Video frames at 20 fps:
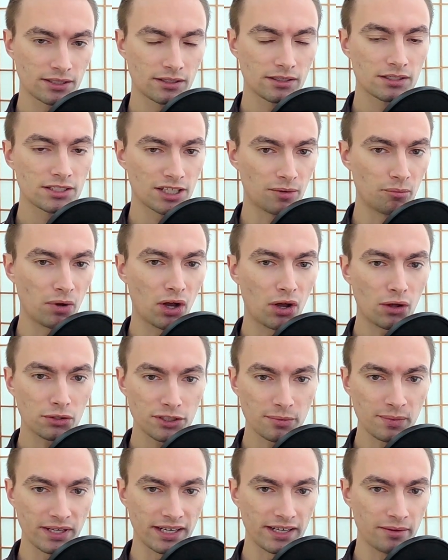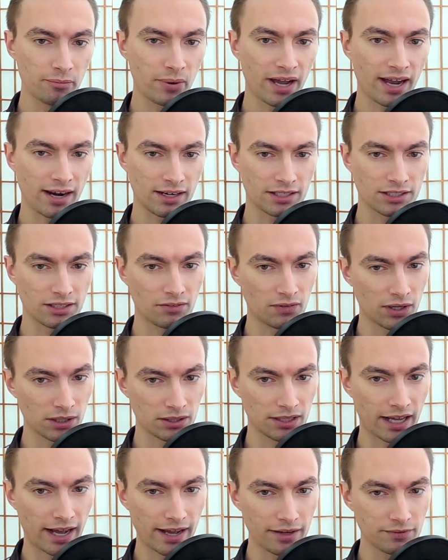some ultimate impact of our
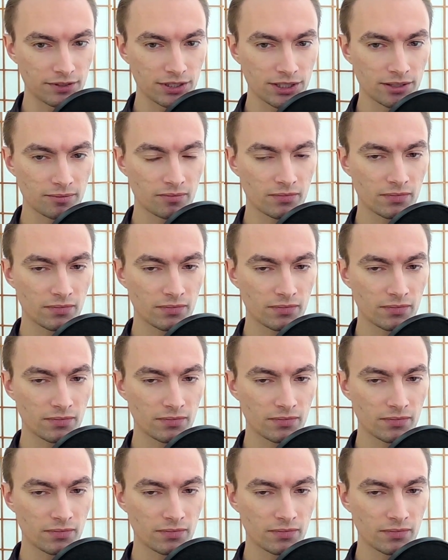lives,